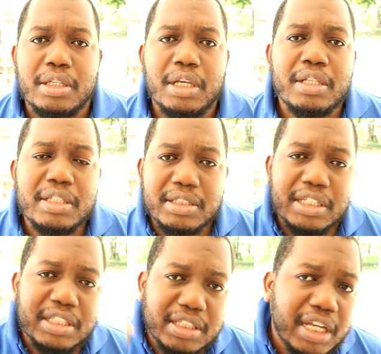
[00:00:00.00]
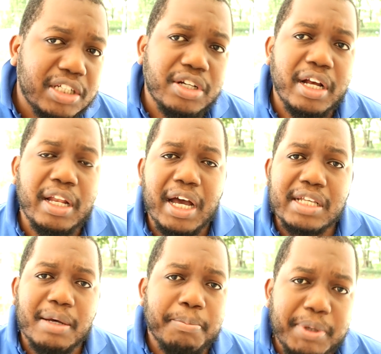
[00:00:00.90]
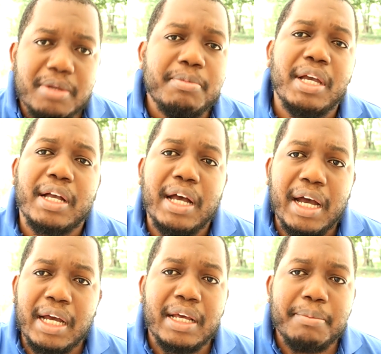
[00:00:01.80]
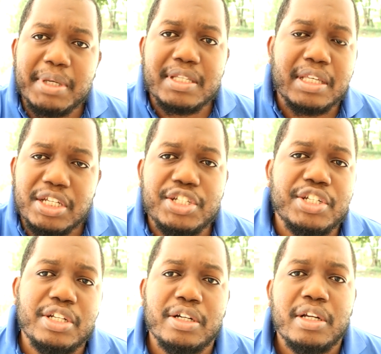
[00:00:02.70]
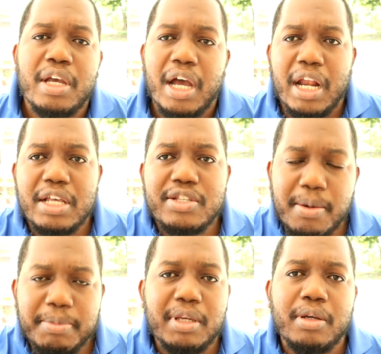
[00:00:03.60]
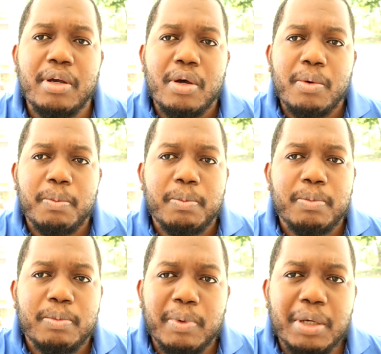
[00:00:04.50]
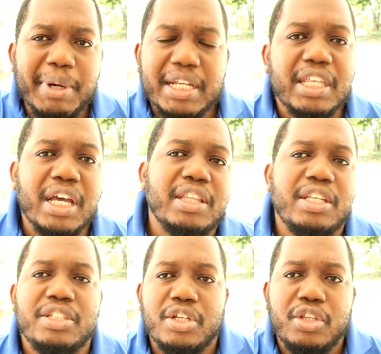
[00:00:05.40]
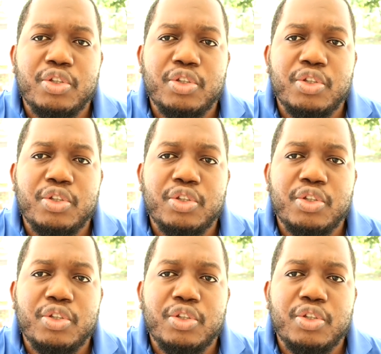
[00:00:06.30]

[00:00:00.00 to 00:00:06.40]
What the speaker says: it is essential as a beat maker and a mixing engineer. And that's something when nobody can teach you.